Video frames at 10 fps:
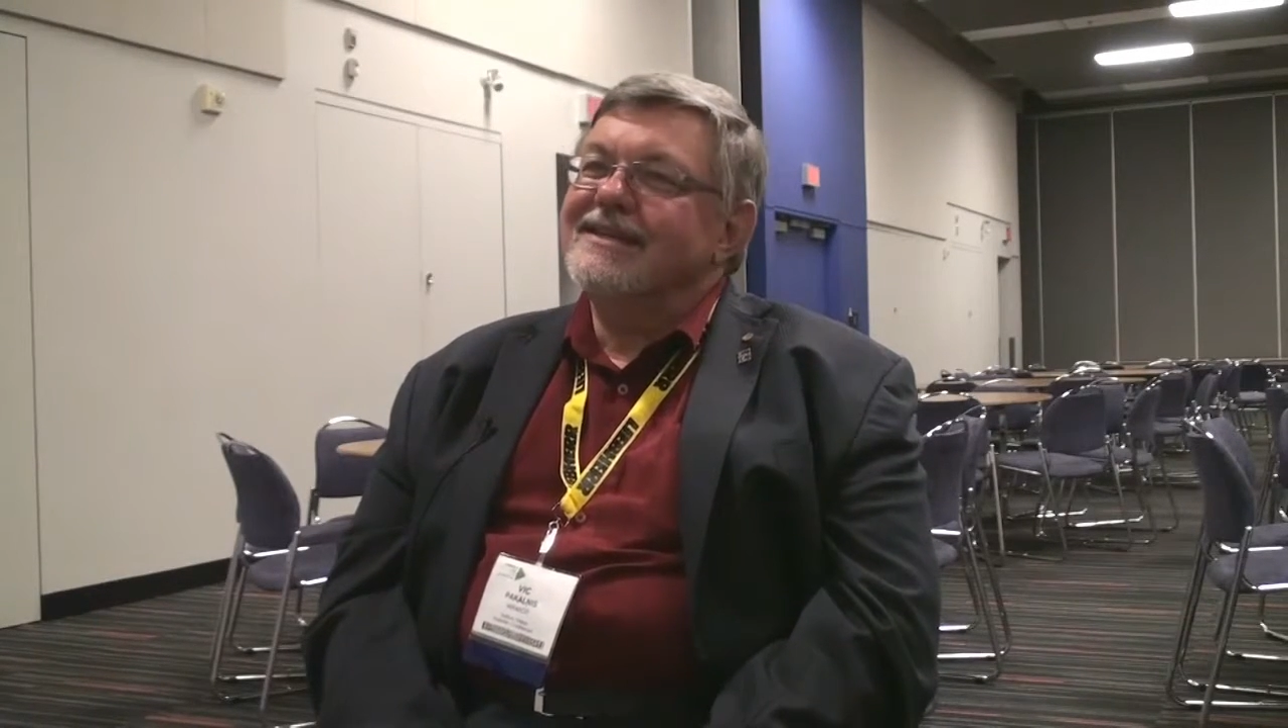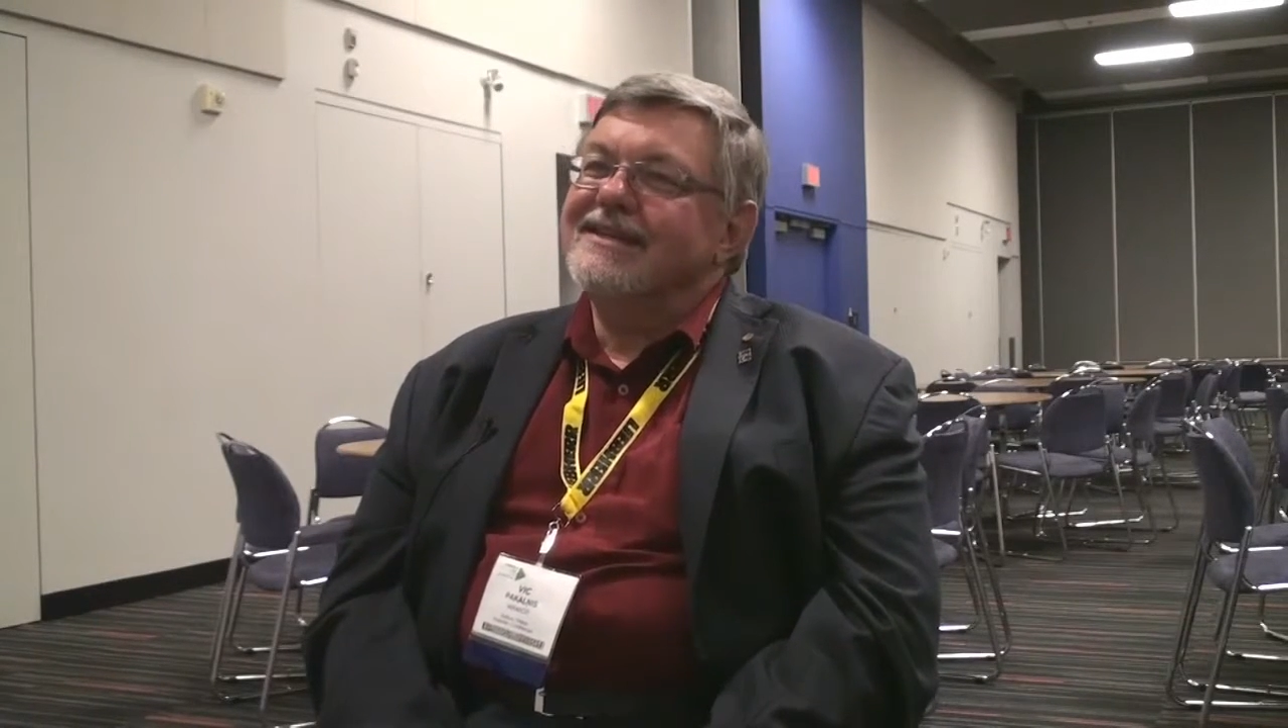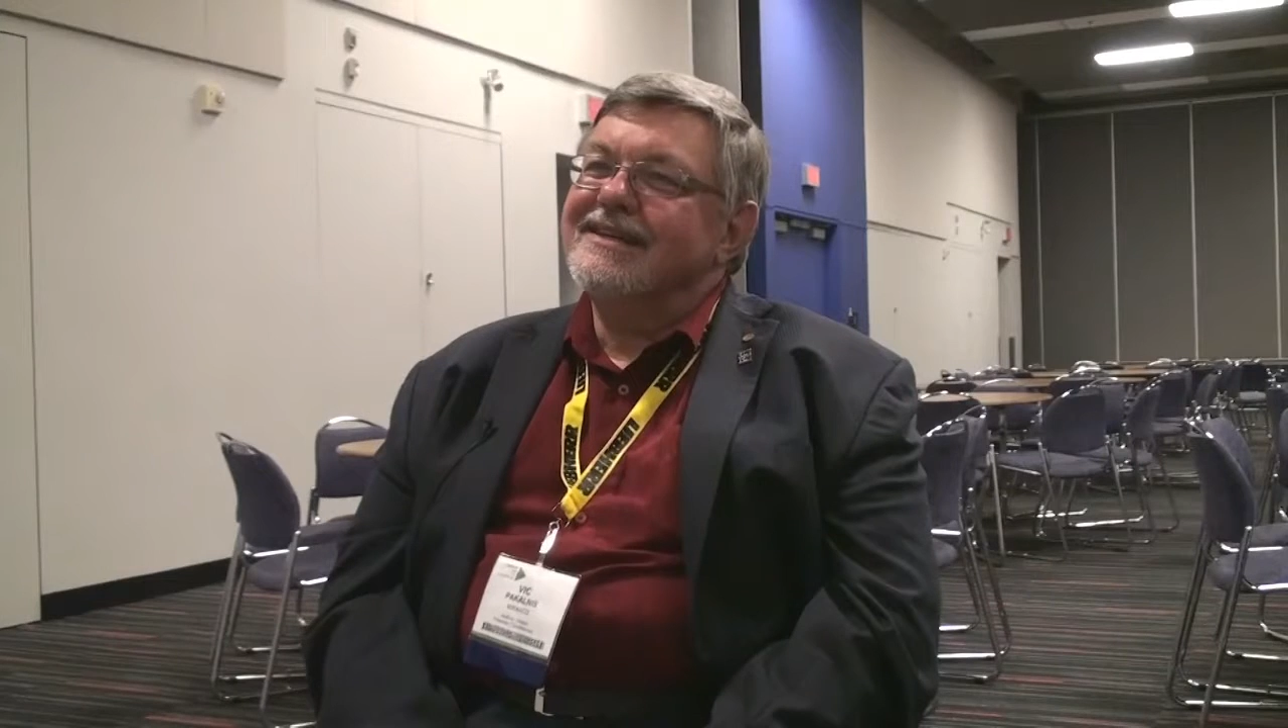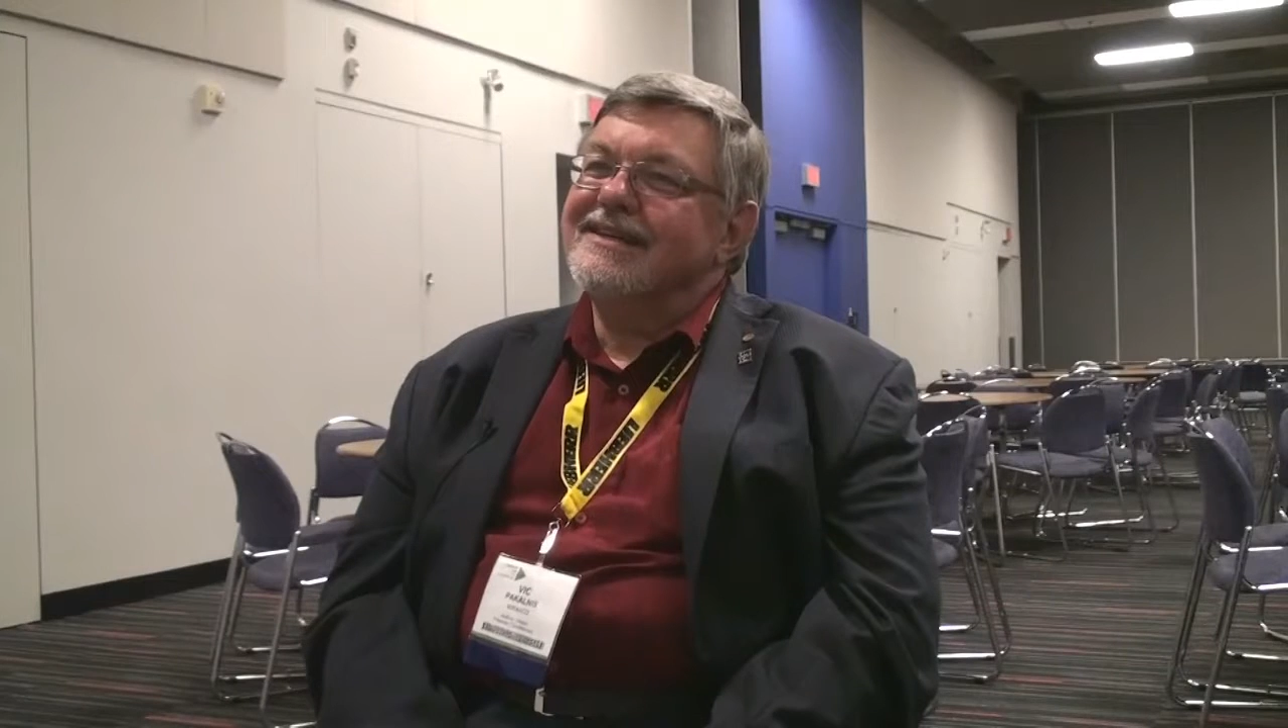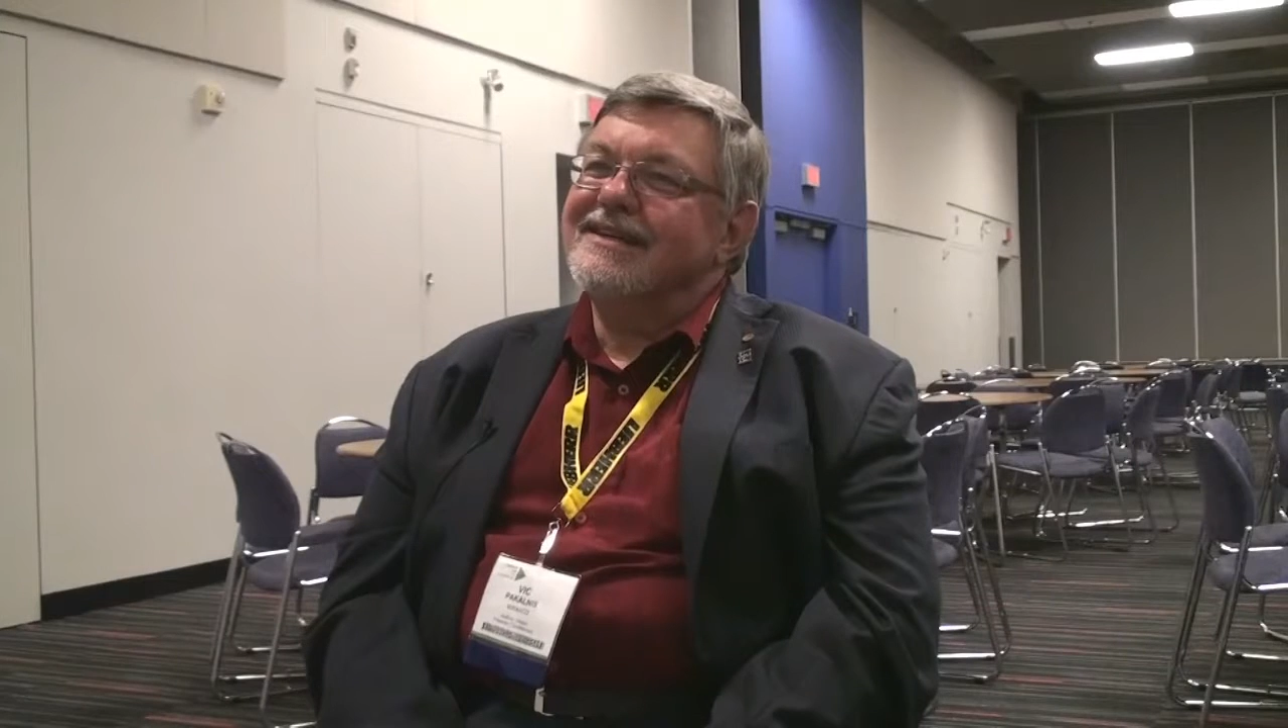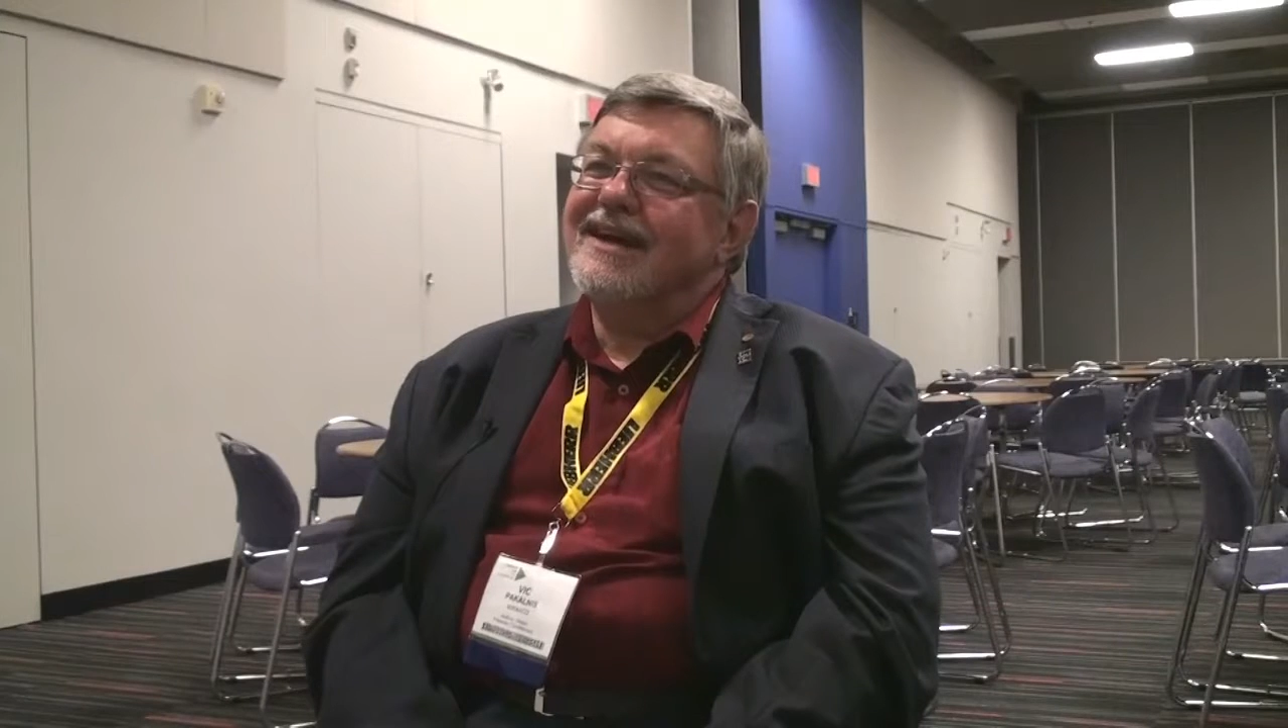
essentially.